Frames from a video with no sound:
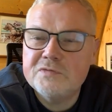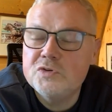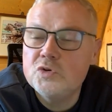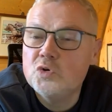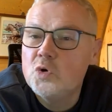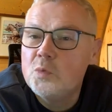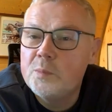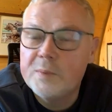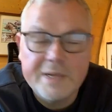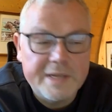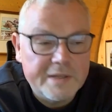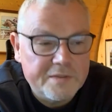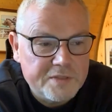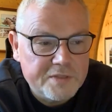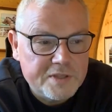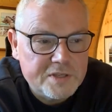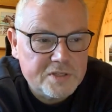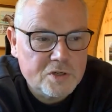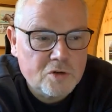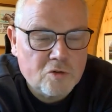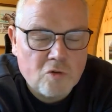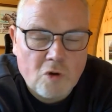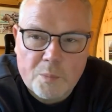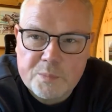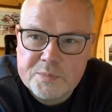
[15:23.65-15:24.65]
Normally this
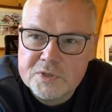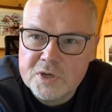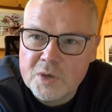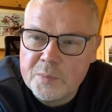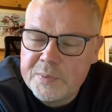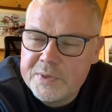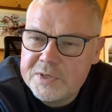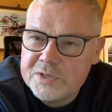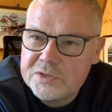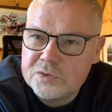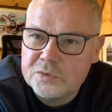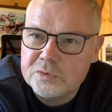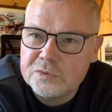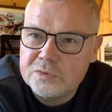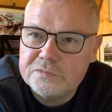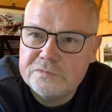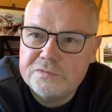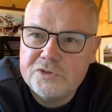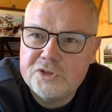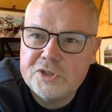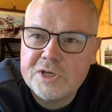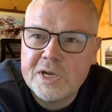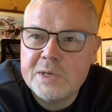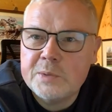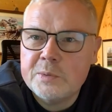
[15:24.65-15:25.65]
crops up in sort of
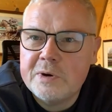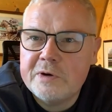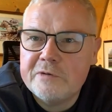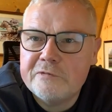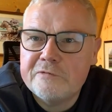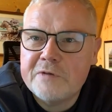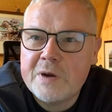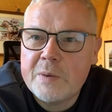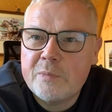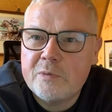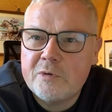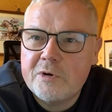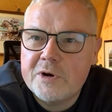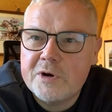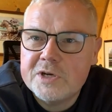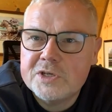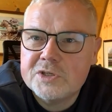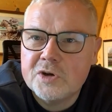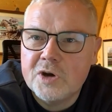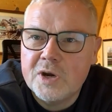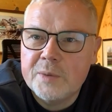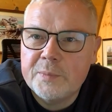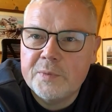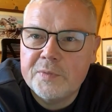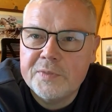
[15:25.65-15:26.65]
January, February
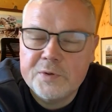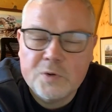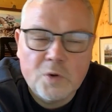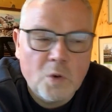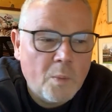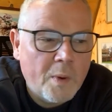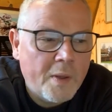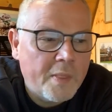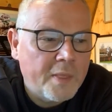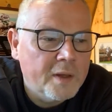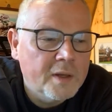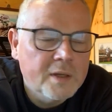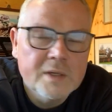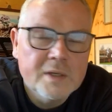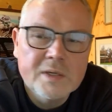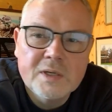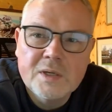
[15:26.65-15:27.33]
time on the all weather,